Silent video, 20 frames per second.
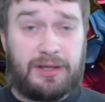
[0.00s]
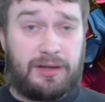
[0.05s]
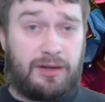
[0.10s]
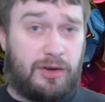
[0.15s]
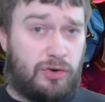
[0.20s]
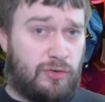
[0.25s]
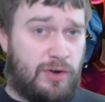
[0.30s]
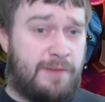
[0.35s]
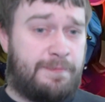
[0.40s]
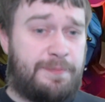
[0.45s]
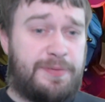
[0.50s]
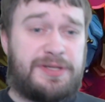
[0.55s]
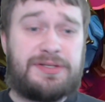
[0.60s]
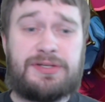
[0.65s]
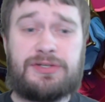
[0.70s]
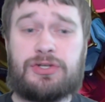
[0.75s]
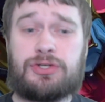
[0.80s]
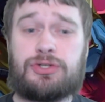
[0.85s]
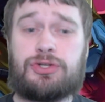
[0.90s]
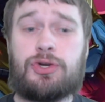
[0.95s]
Grumpus
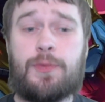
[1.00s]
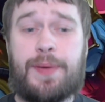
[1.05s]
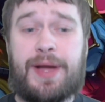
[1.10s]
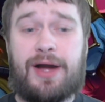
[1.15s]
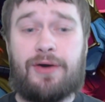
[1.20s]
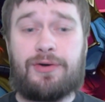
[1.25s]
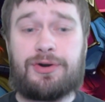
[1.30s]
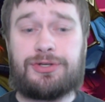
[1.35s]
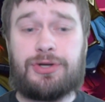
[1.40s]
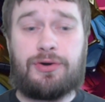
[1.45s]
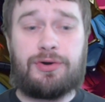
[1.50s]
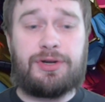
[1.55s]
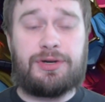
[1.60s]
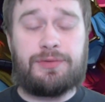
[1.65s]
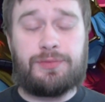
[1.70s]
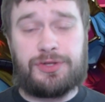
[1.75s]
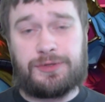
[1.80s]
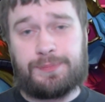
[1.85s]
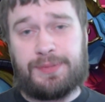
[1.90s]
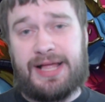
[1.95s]
is a 2 power
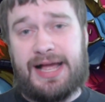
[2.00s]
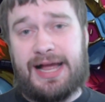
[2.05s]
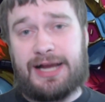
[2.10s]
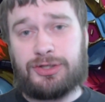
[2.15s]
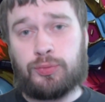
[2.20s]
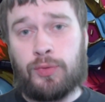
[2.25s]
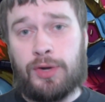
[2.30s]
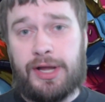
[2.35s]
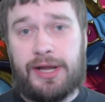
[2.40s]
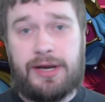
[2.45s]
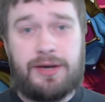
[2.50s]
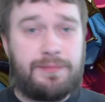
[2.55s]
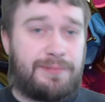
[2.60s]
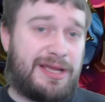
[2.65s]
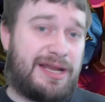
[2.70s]
token with Splash 1,